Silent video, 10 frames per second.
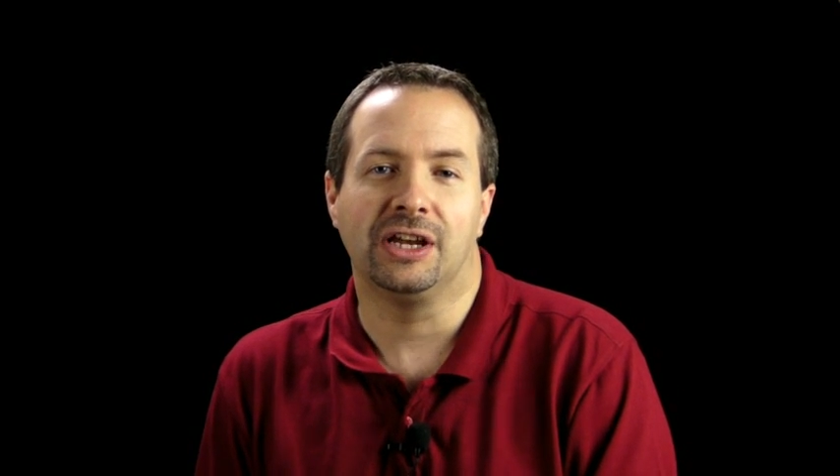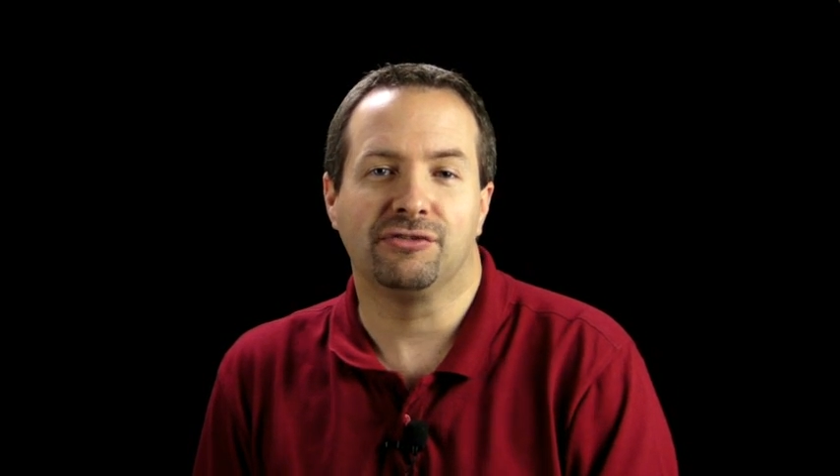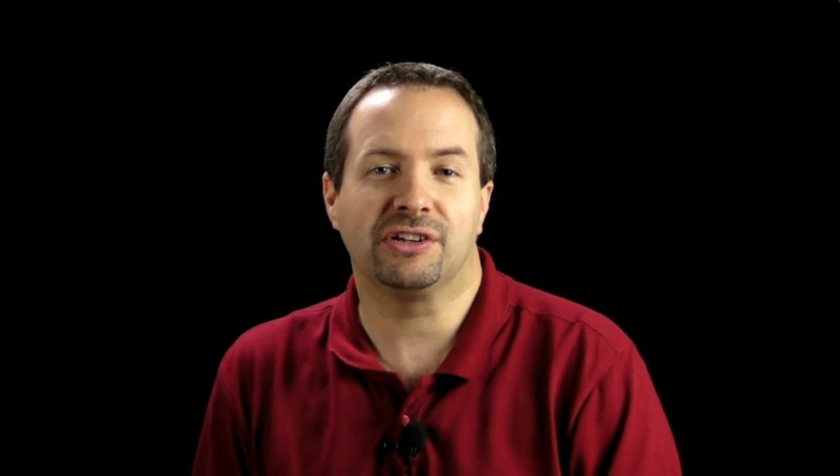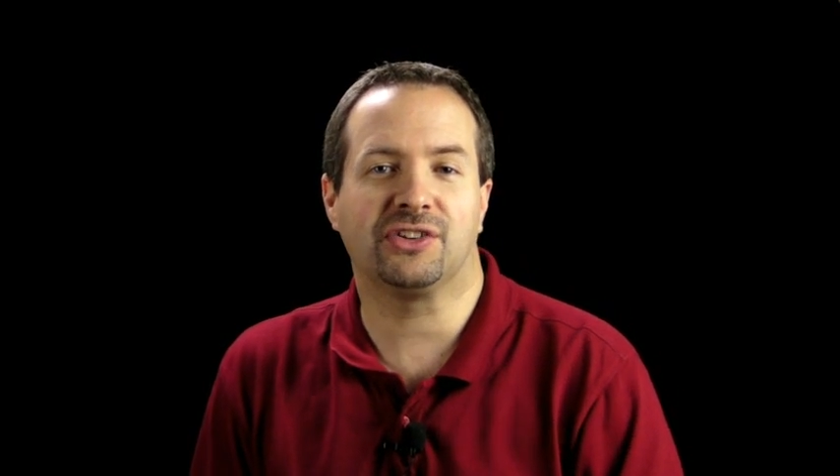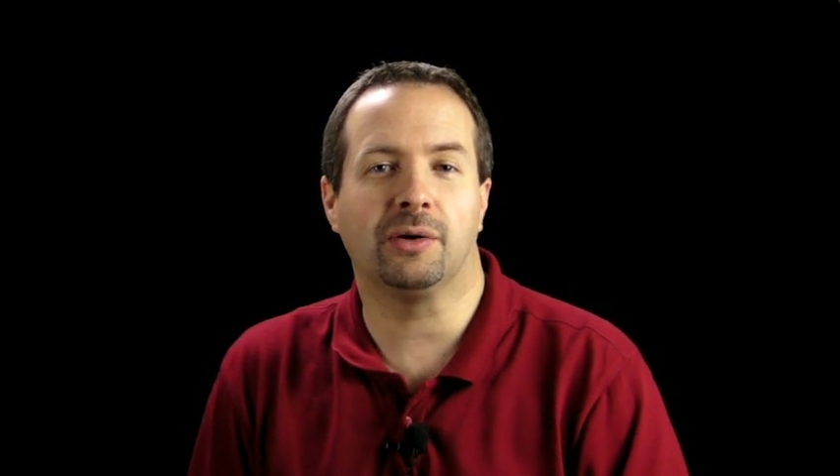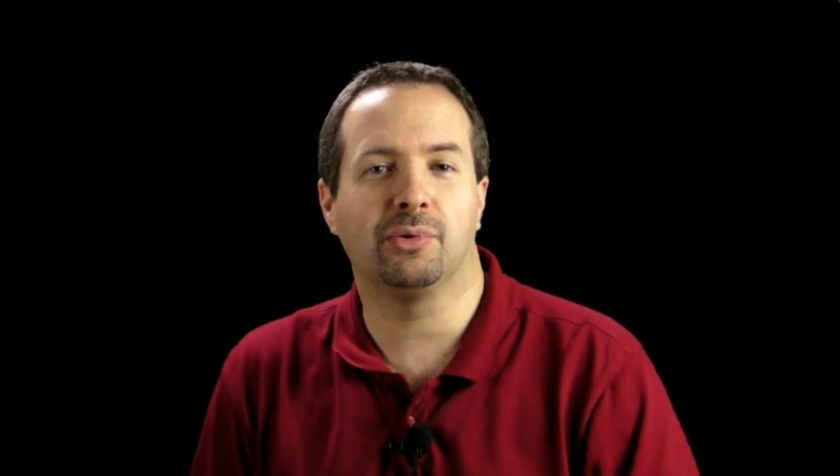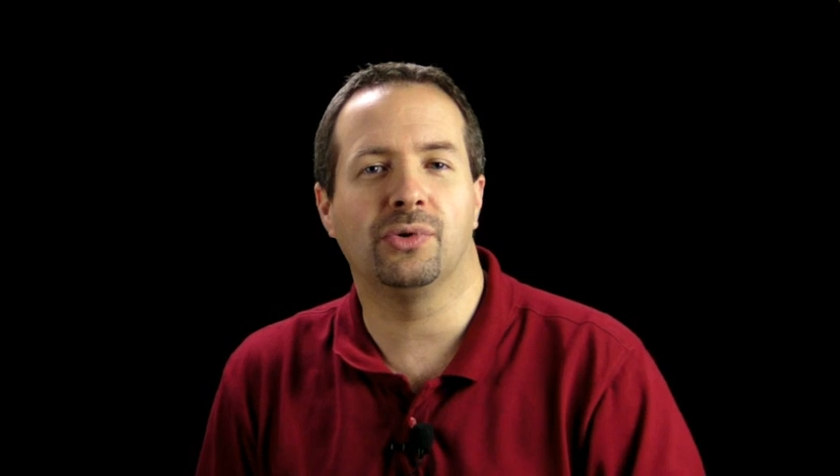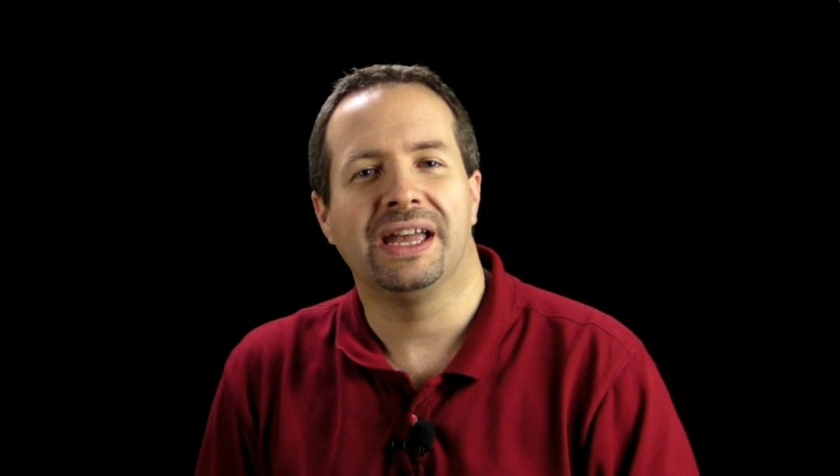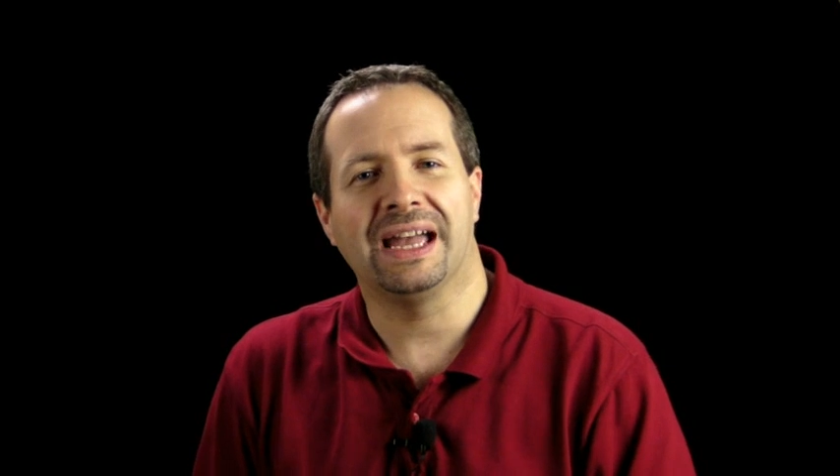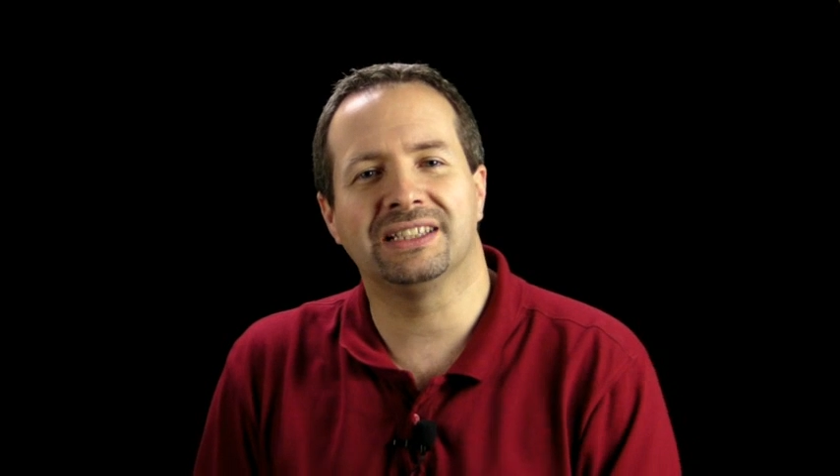For
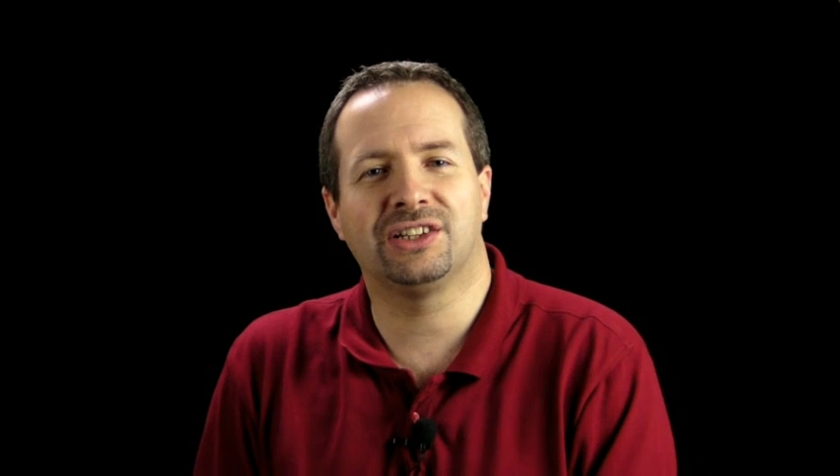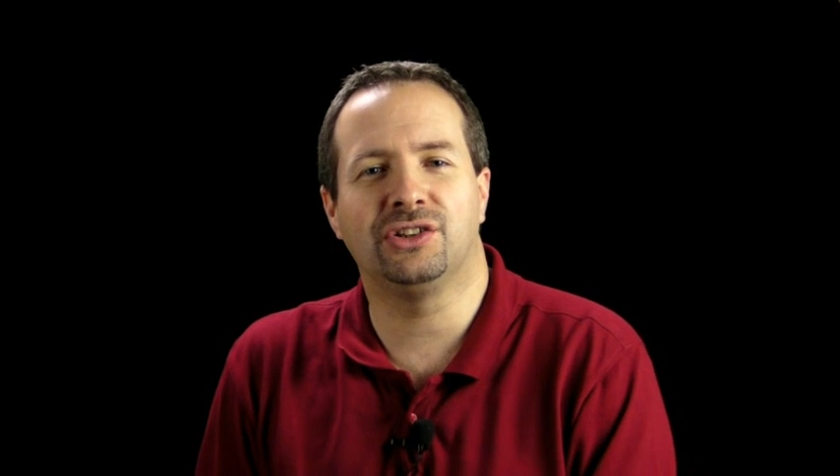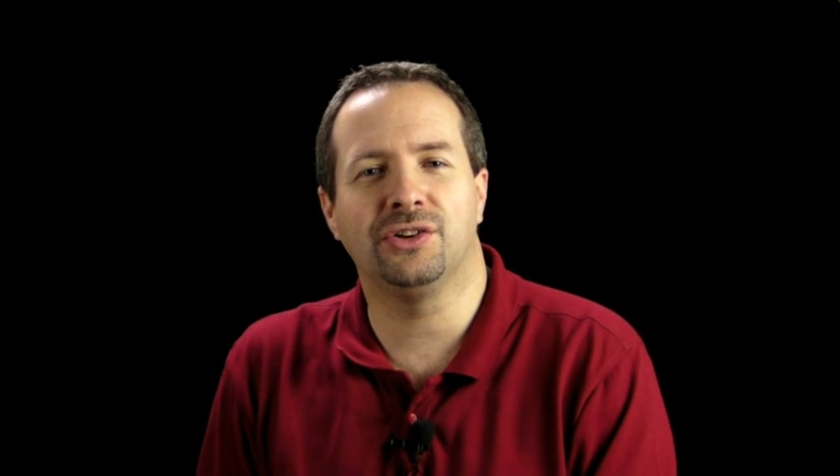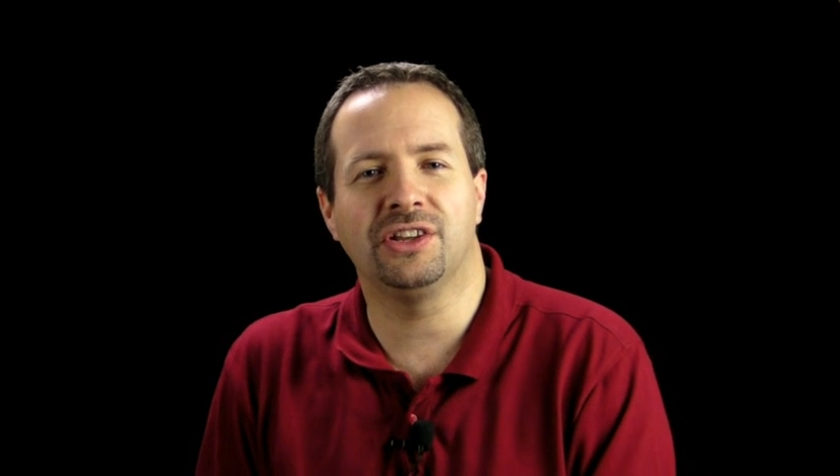example, how you can do